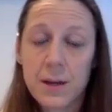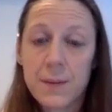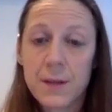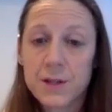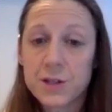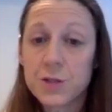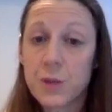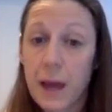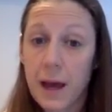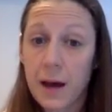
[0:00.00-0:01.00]
Patients who
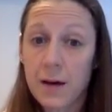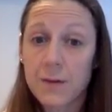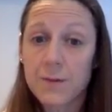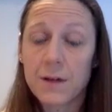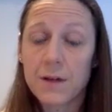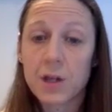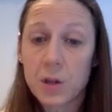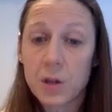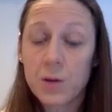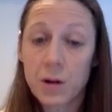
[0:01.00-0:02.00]
have
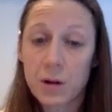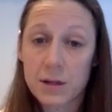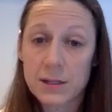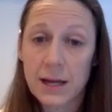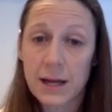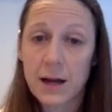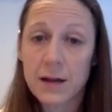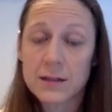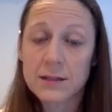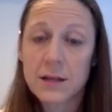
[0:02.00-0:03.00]
acute heart
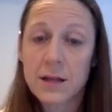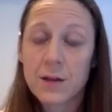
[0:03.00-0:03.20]
attacks,